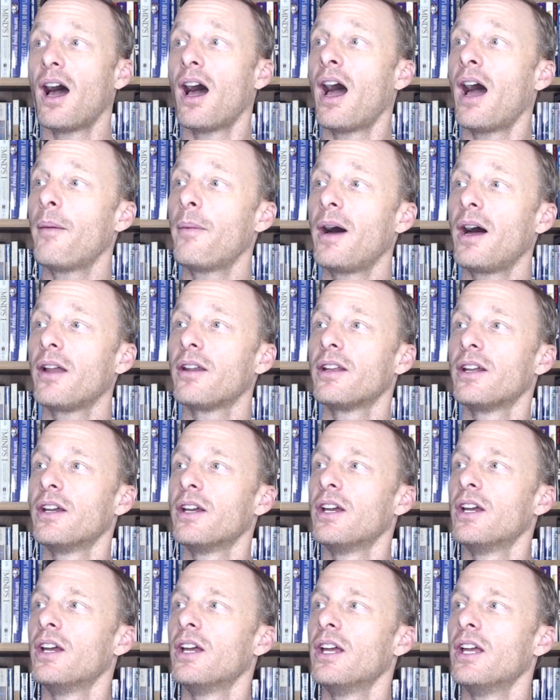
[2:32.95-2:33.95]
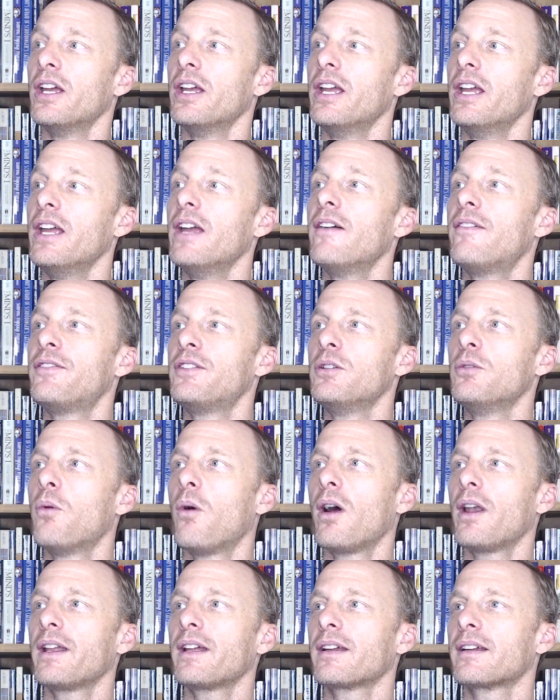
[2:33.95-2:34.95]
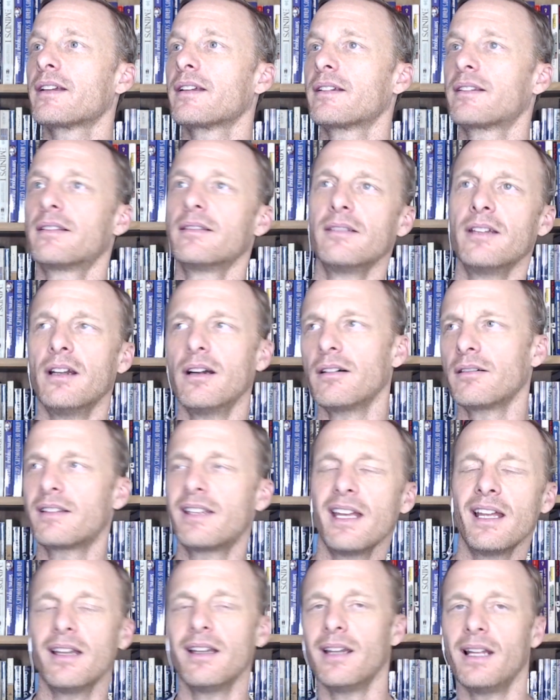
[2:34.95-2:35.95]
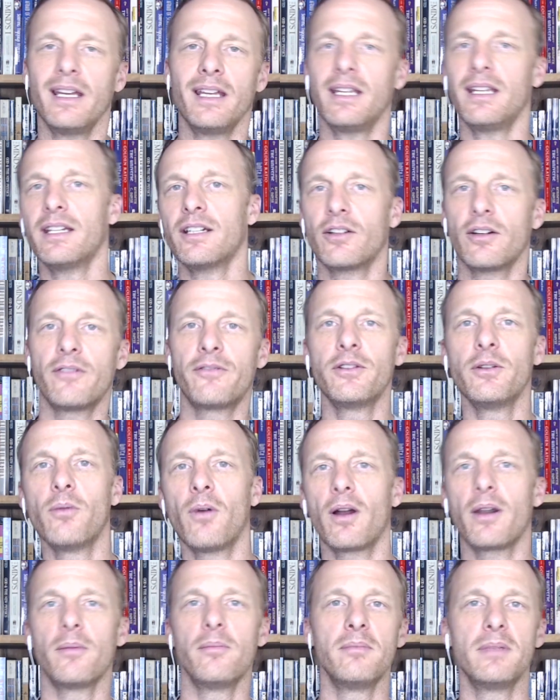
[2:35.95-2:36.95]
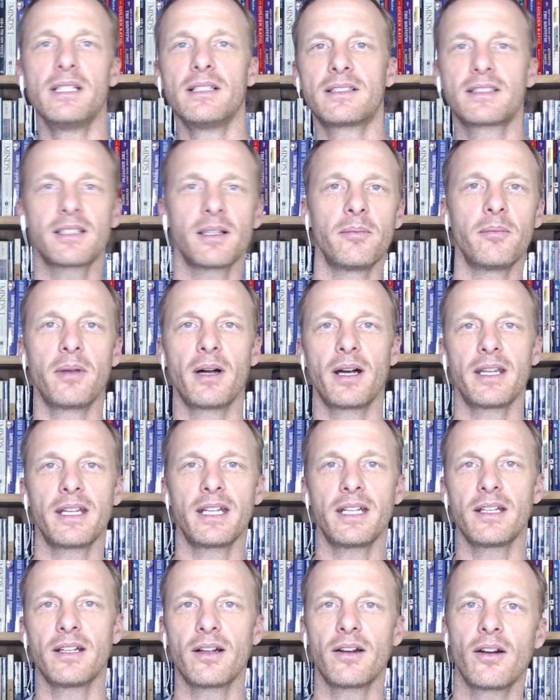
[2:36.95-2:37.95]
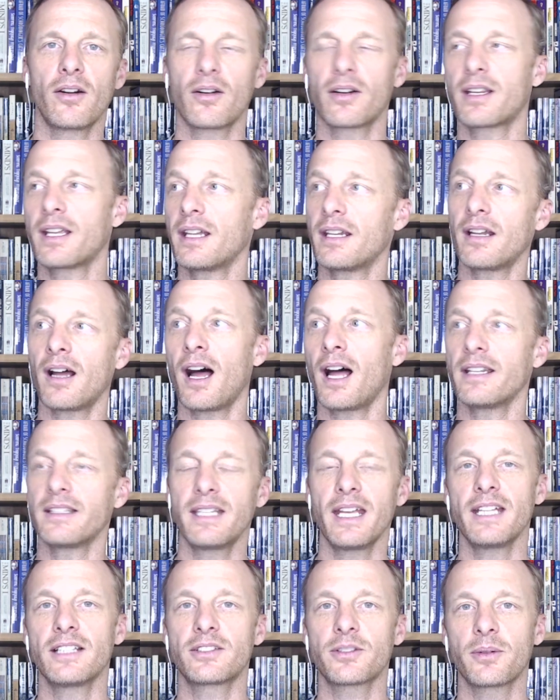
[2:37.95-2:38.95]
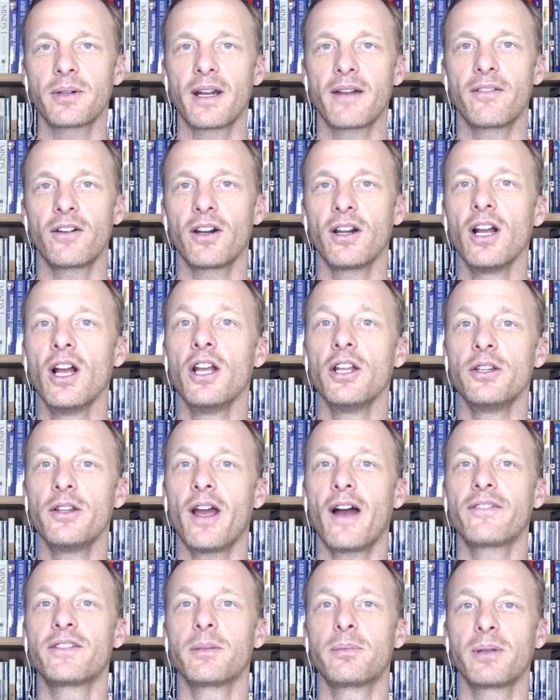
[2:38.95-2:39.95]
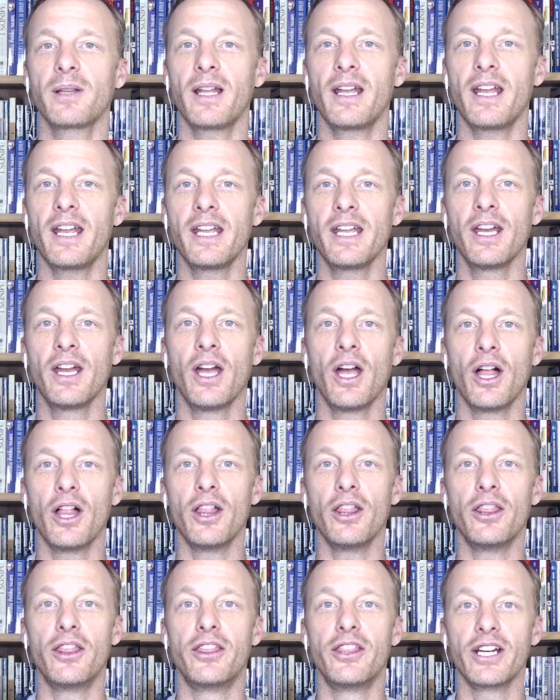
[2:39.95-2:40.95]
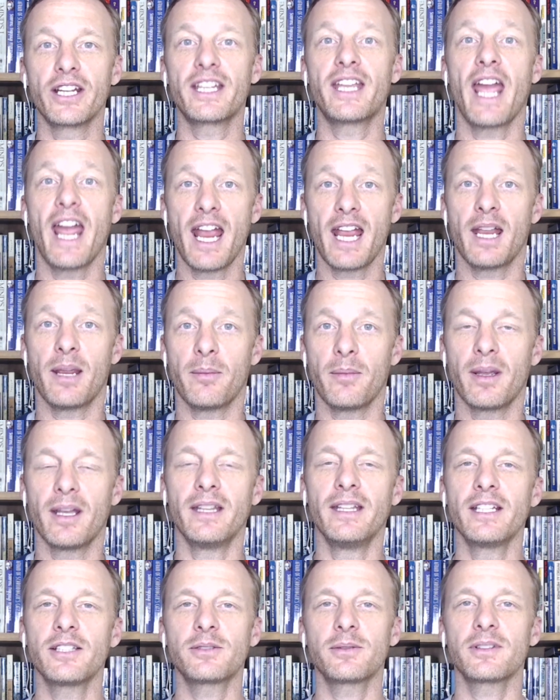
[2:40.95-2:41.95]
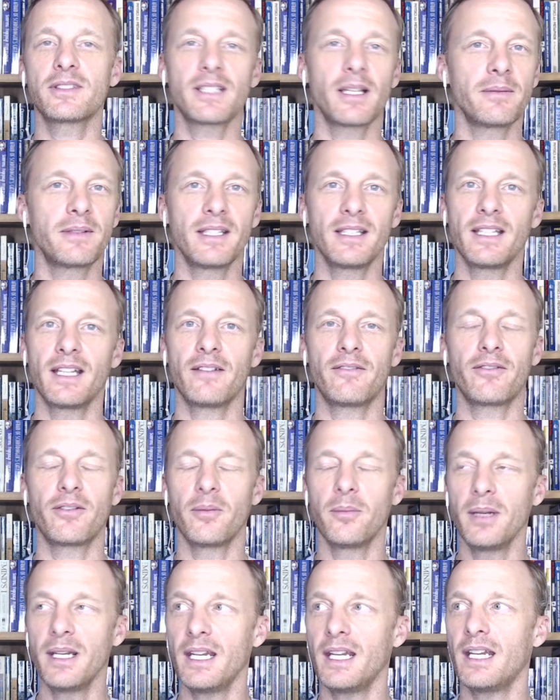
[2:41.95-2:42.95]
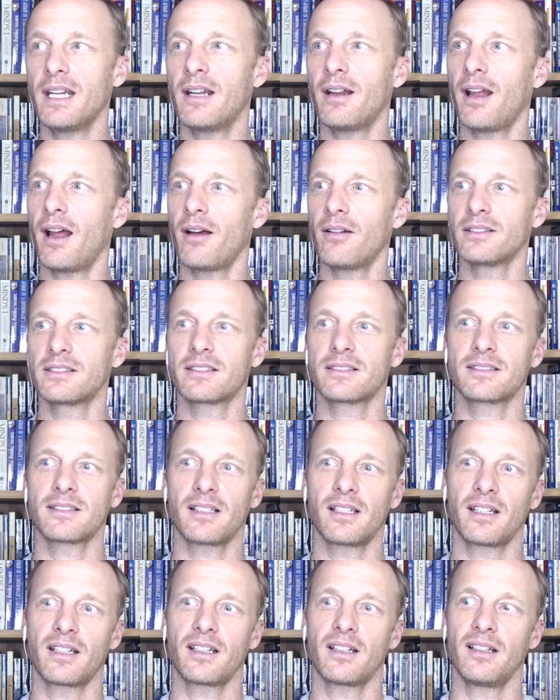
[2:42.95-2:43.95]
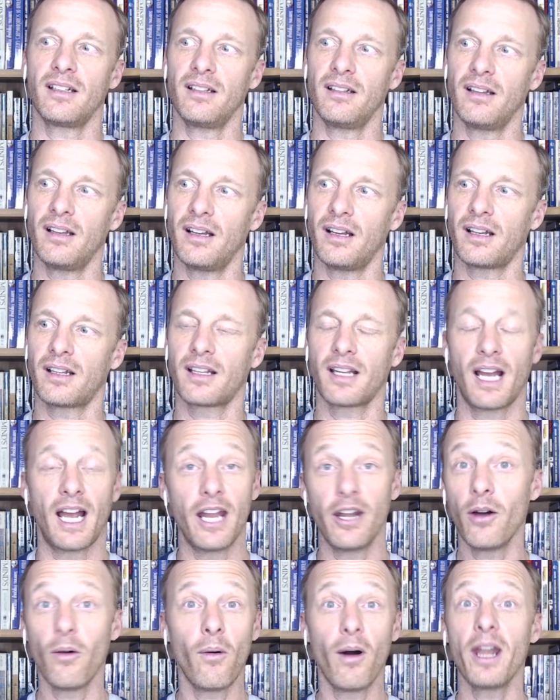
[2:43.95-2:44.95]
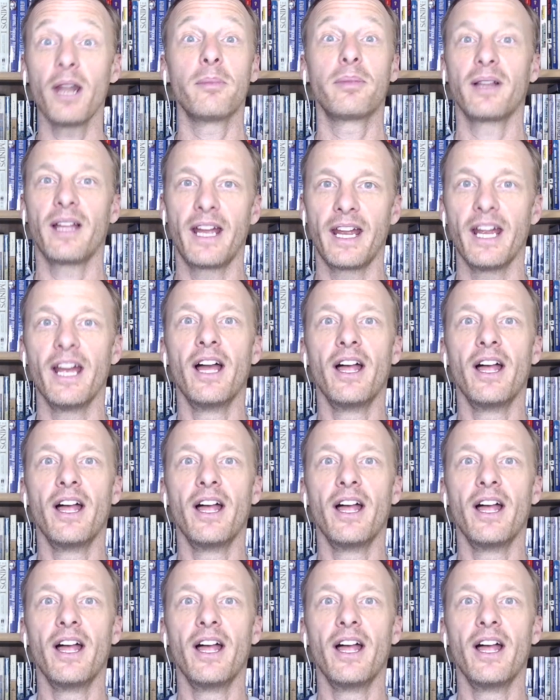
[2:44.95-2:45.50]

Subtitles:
How about if you want to, get laid, or if you want to meet somebody or get hot dates or whatever, you have to play the game. And this was something that for me, I was just like, ugh, I don't want to play